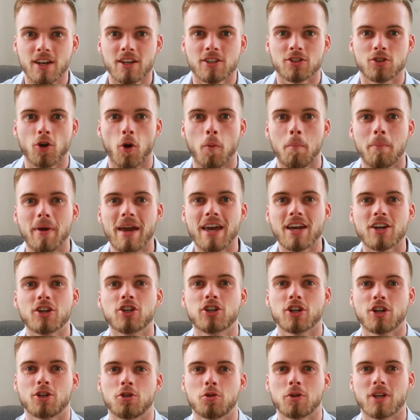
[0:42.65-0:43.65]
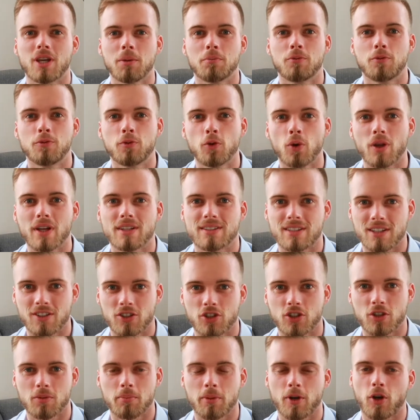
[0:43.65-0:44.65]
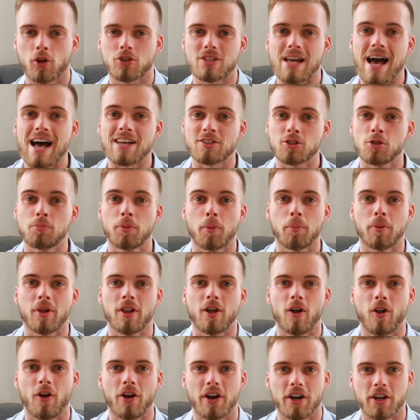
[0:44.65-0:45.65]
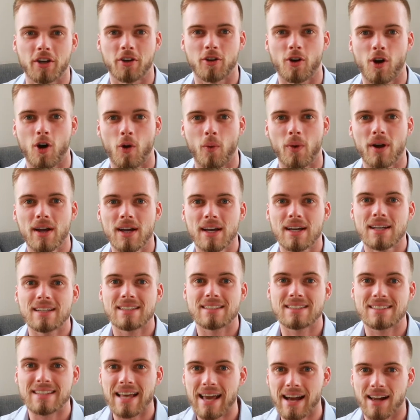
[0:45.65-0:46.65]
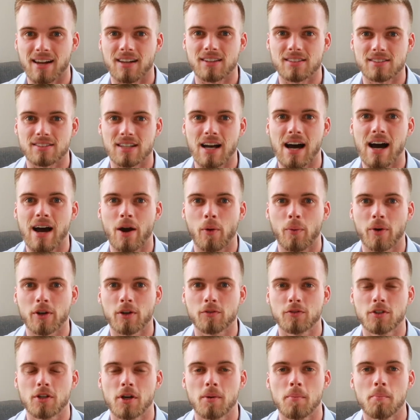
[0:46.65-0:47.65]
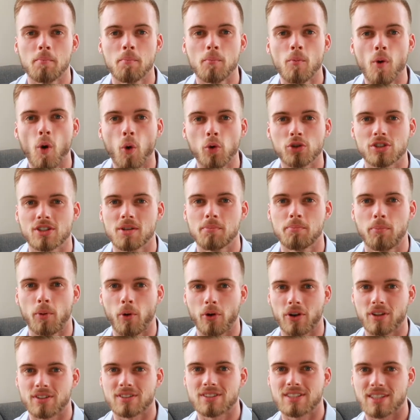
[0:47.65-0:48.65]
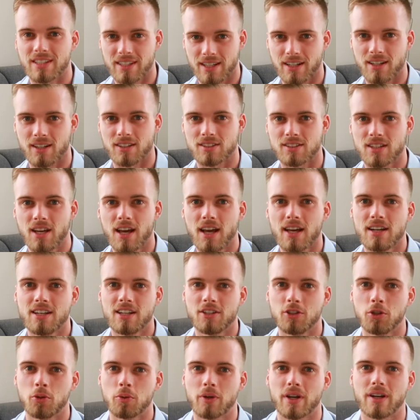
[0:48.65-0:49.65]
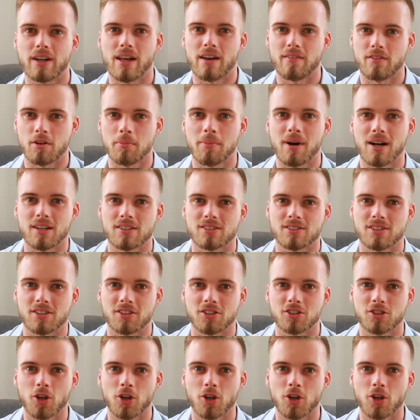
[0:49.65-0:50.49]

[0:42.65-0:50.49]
So make sure to keep full attention, because as you probably already know, sales are one of the most important skills that you can ever master.